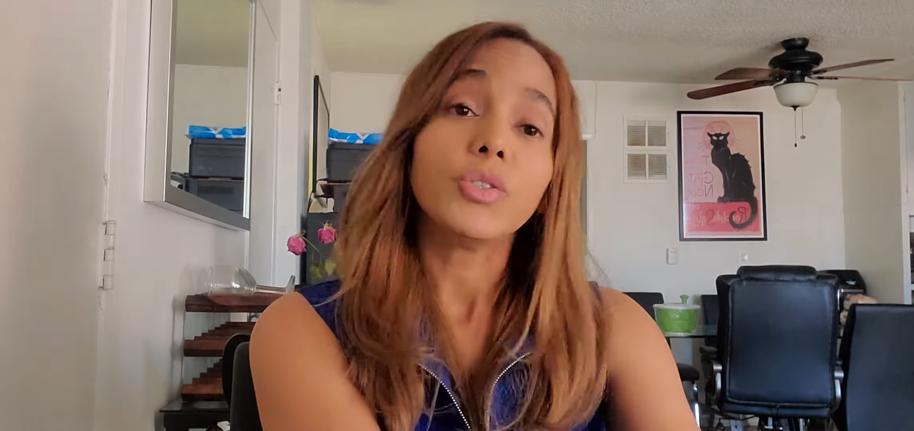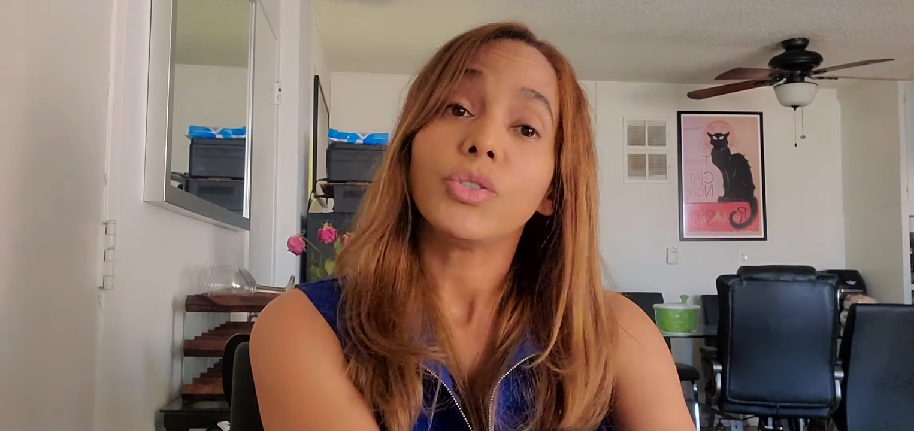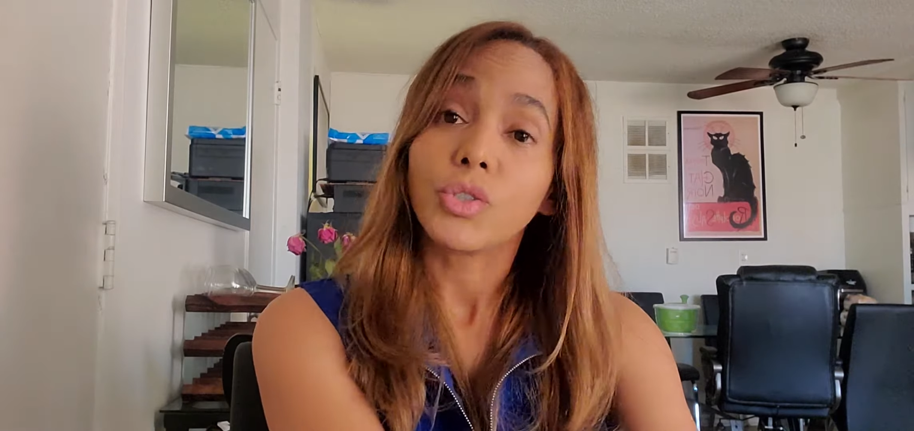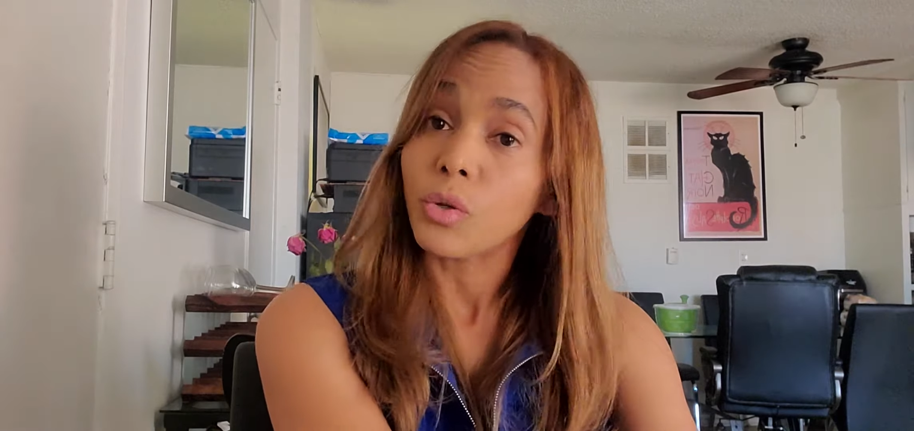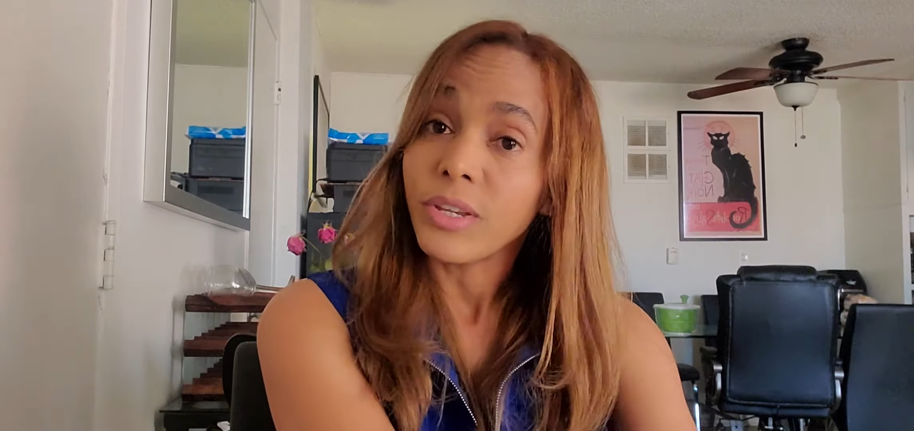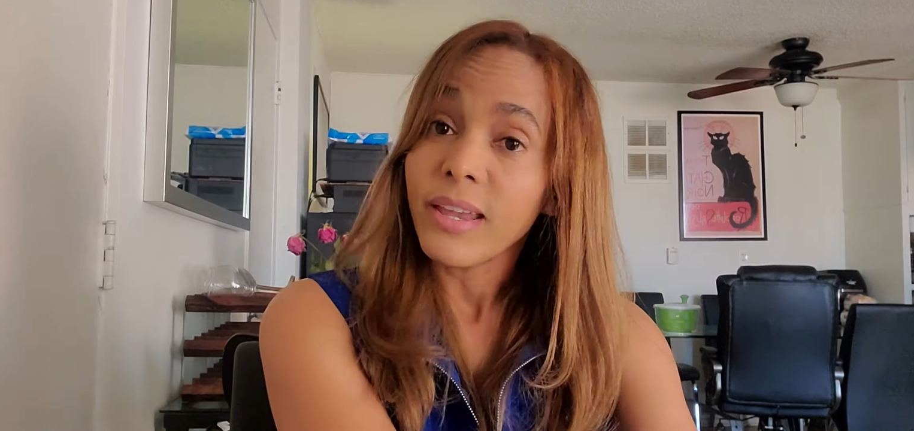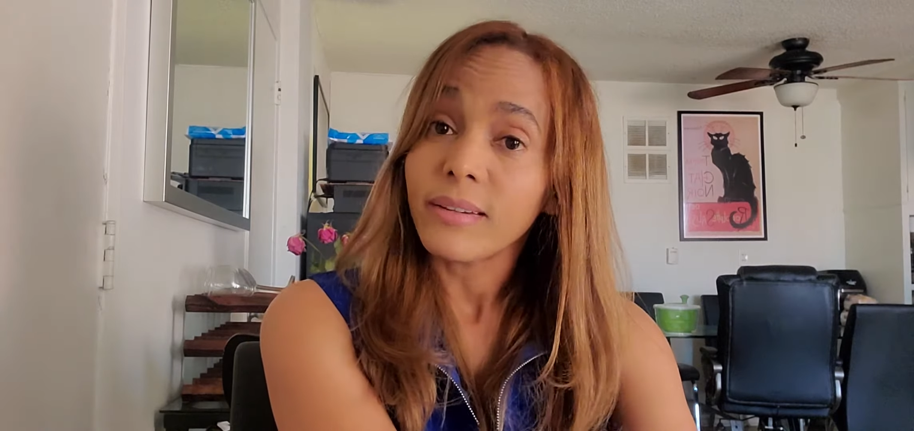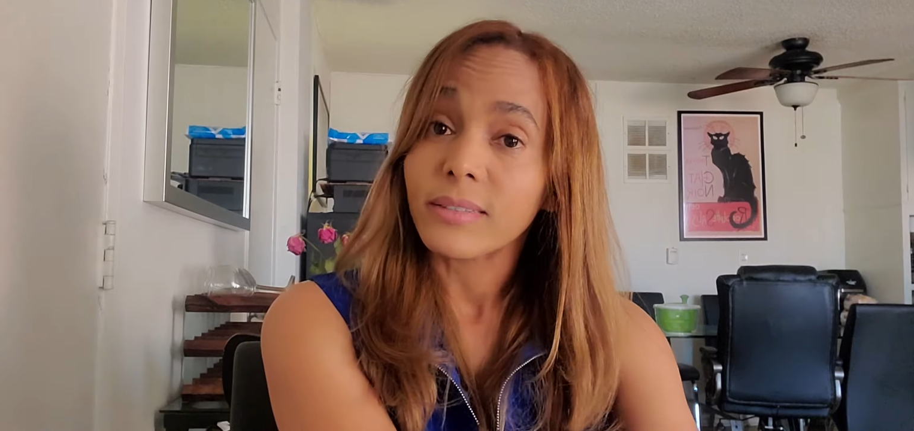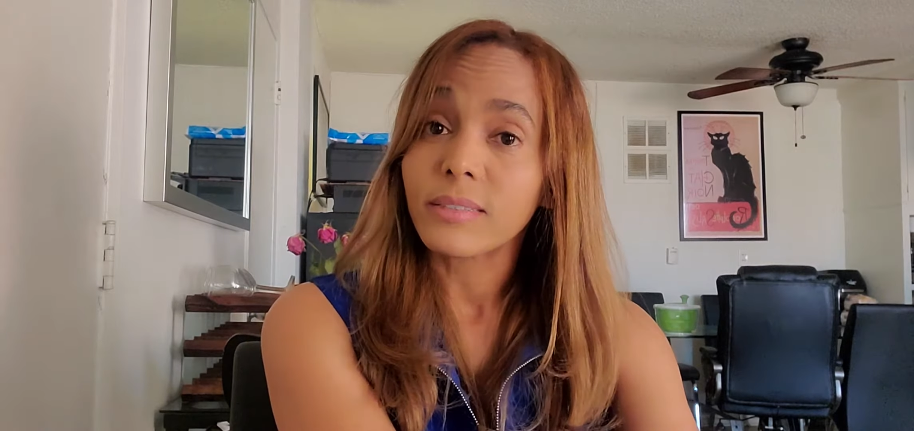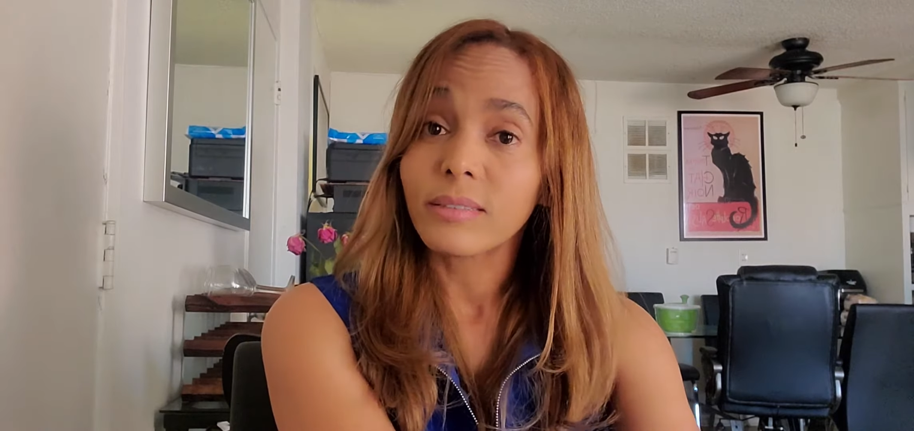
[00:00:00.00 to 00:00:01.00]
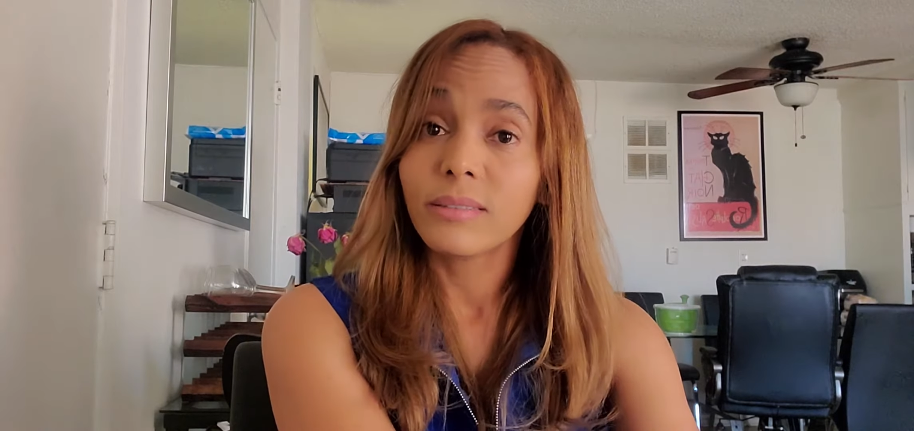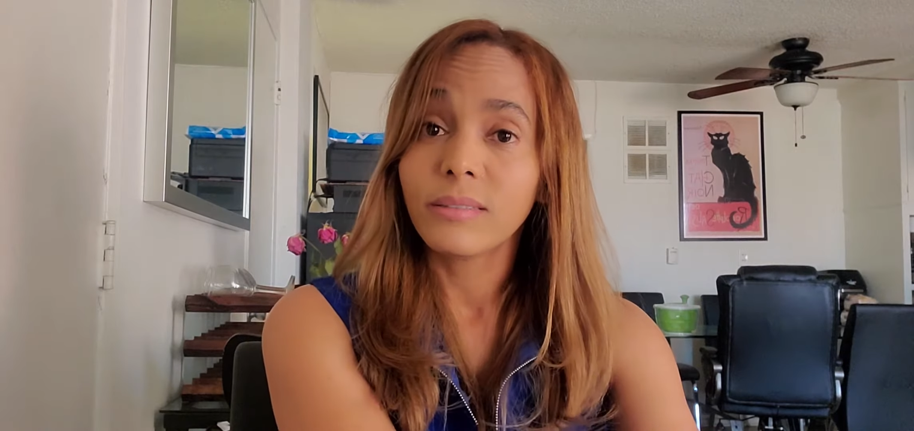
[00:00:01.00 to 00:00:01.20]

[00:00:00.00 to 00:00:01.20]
So yes,